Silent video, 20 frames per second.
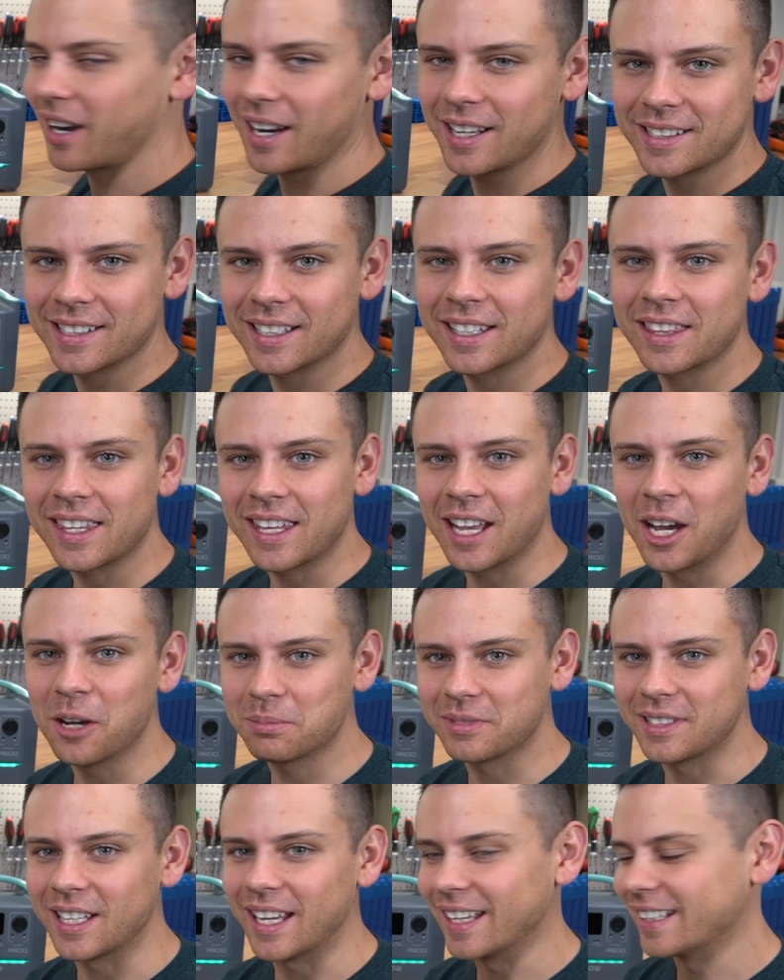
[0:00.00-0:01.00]
I did the
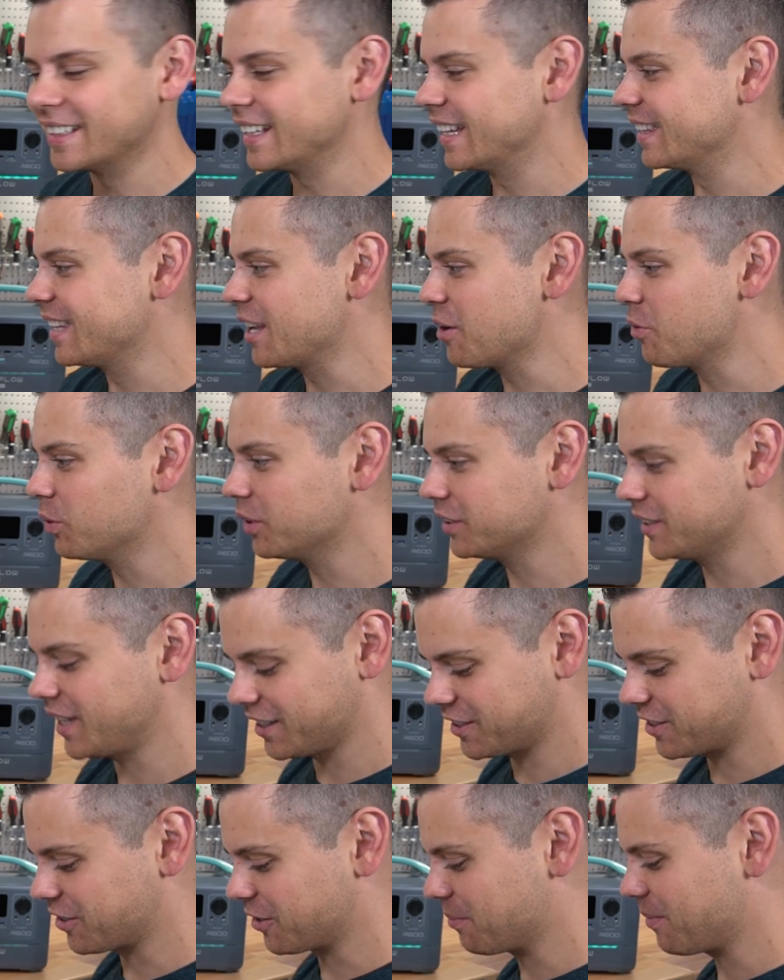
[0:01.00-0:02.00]
update and they will
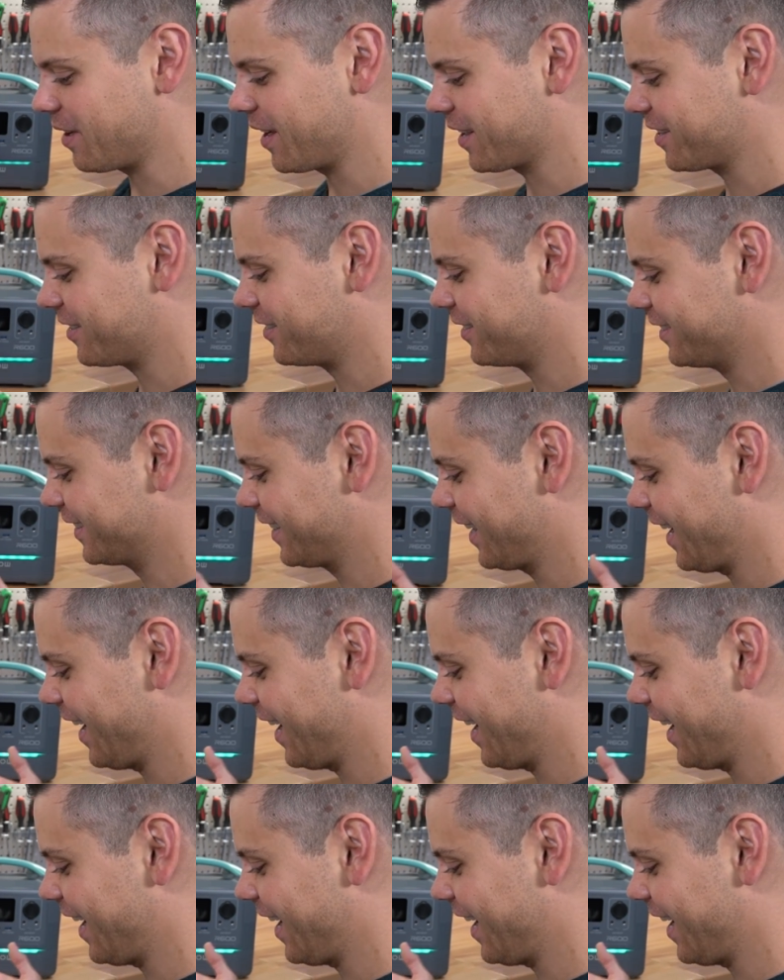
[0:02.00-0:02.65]
not turn back on.